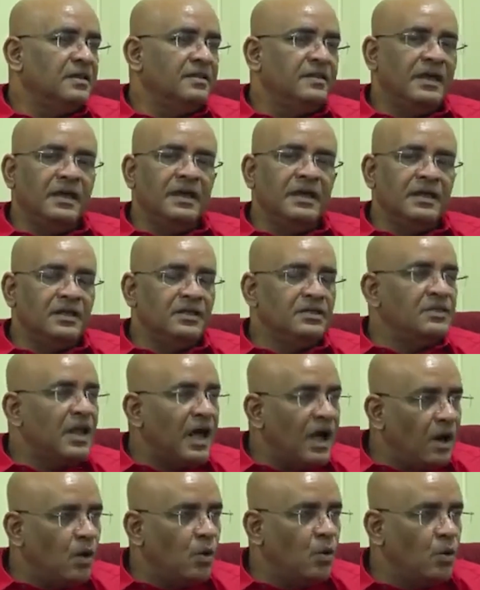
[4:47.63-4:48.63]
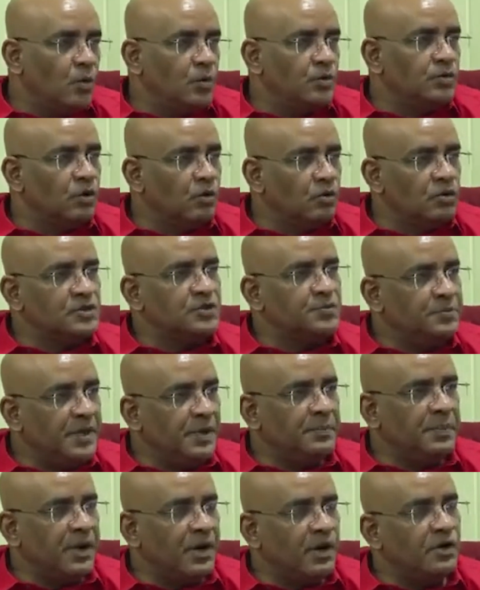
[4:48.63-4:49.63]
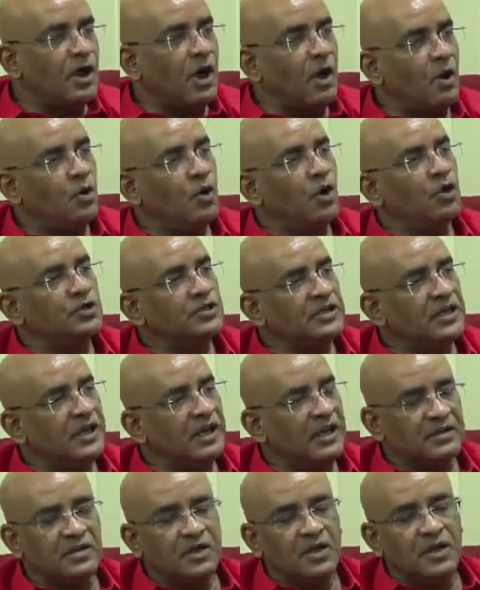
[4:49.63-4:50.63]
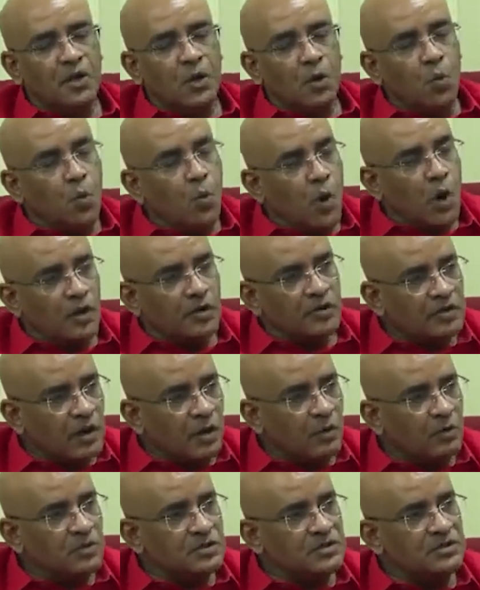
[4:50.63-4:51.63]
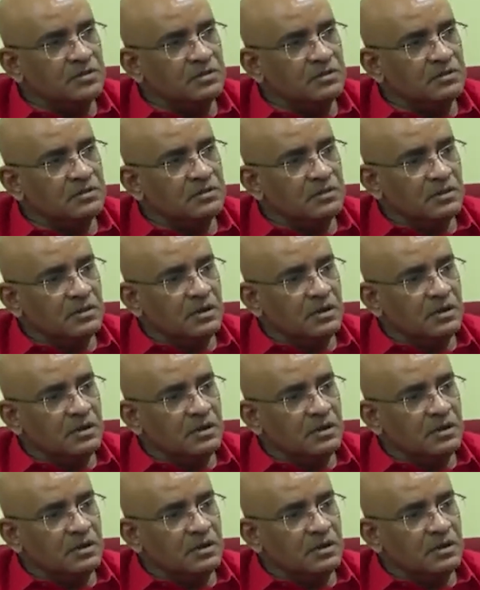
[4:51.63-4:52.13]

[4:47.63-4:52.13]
those people are now going to get 1,000